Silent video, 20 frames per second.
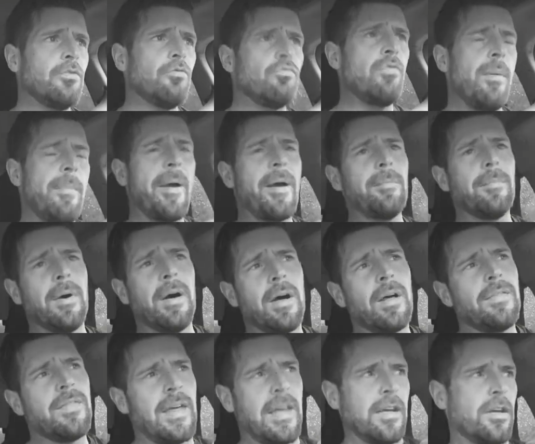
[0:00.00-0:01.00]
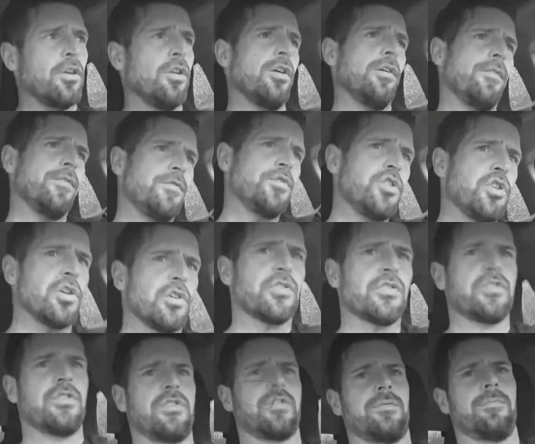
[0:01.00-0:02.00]
remember, they could have
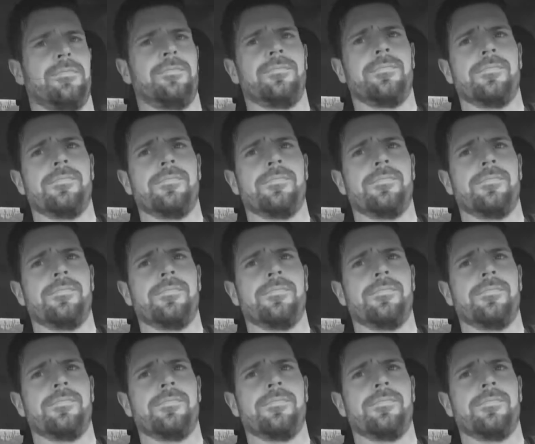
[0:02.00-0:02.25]
just